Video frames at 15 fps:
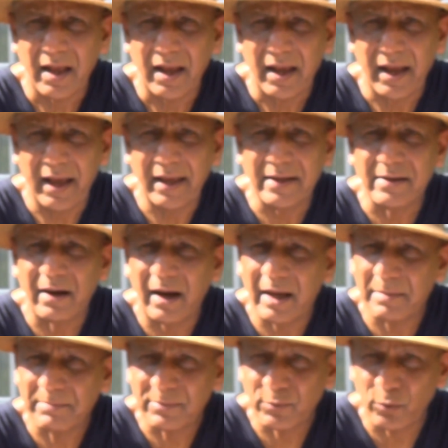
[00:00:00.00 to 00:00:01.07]
And I
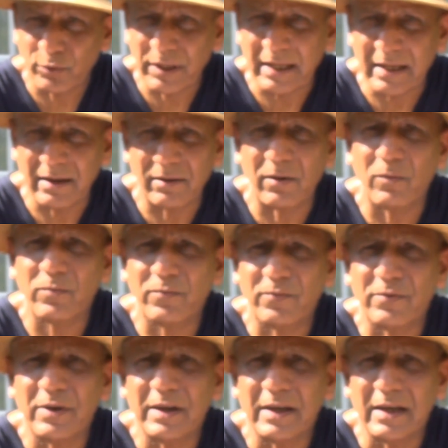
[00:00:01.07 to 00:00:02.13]
am talking here
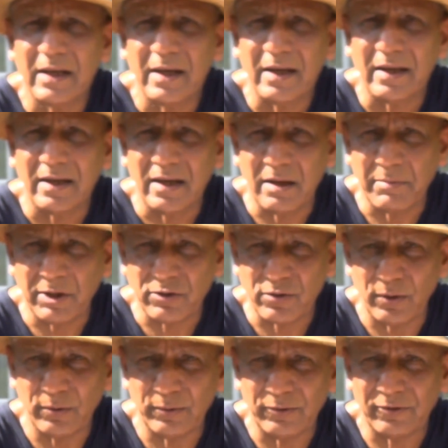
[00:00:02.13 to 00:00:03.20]
of
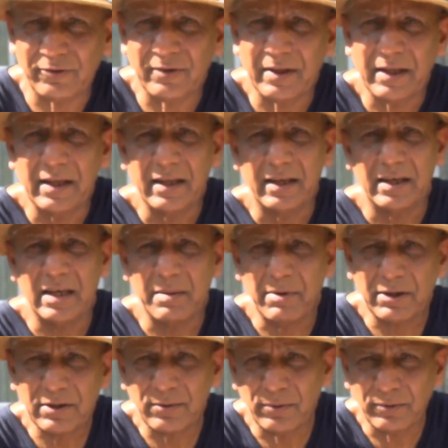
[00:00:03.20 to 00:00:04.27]
nematodes.
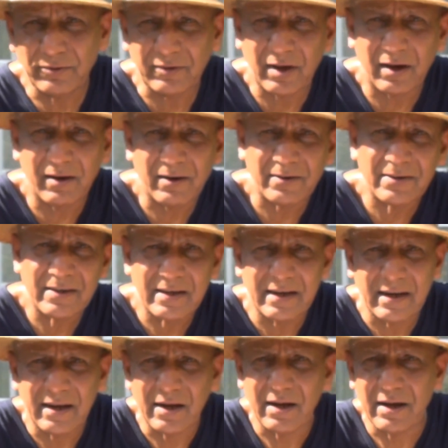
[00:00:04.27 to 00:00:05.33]
Nematodes are
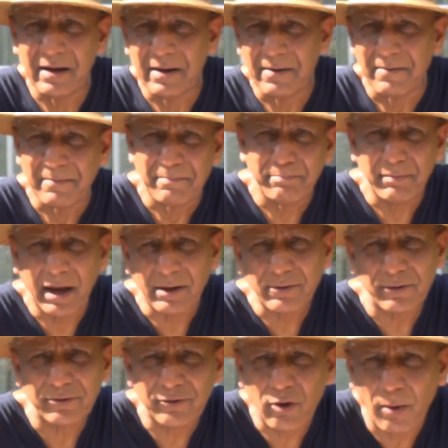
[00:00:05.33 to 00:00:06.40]

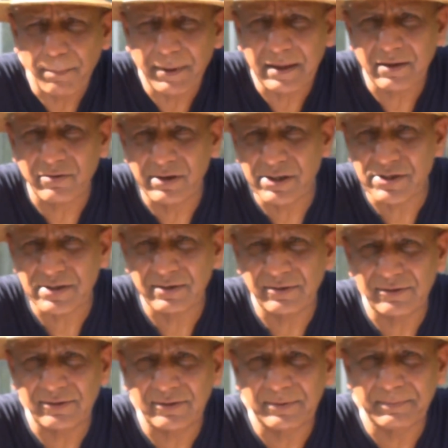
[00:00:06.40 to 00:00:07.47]
microscopic
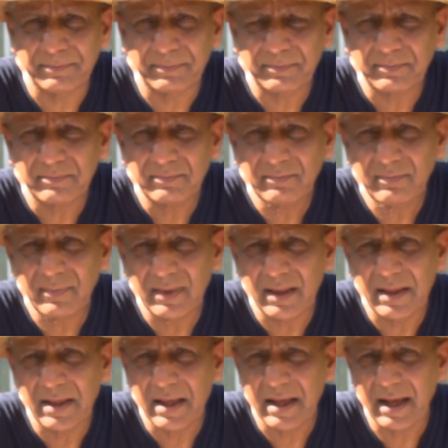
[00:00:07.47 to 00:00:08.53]
creatures,
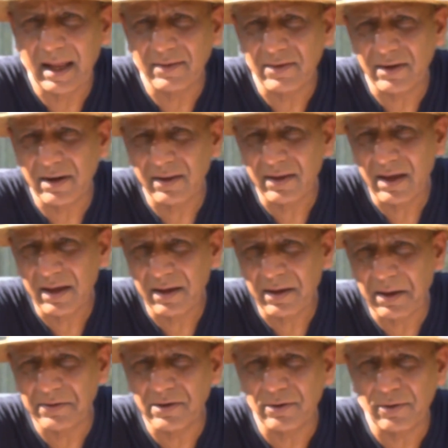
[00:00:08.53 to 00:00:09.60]
and there are
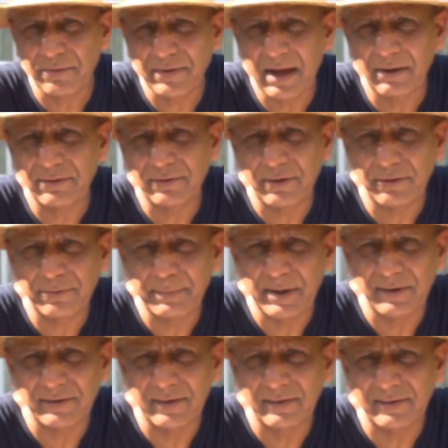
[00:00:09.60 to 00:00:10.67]
hundreds of thousands of
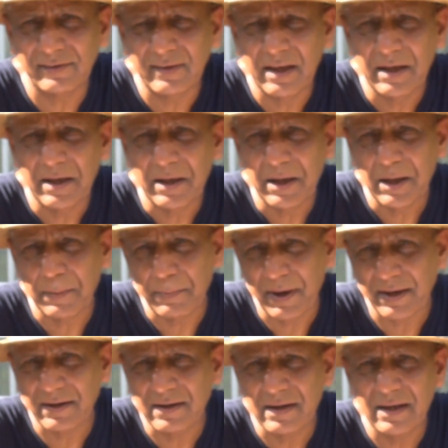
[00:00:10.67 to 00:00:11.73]
species.
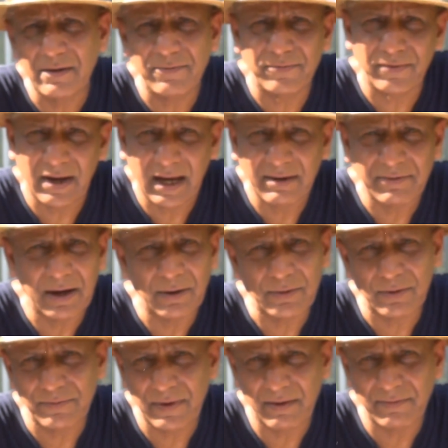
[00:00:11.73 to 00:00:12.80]
Apparently 5 out
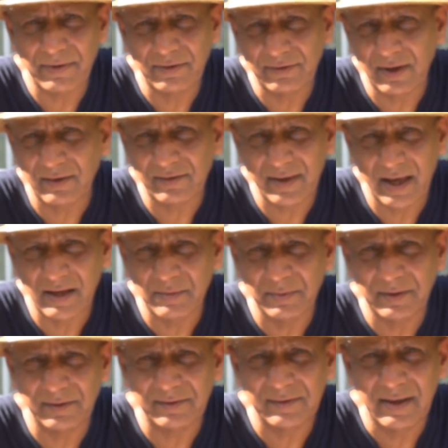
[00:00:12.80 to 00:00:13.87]
of every 6
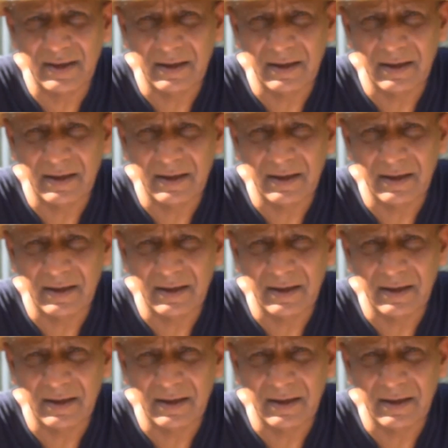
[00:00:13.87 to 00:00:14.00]
animals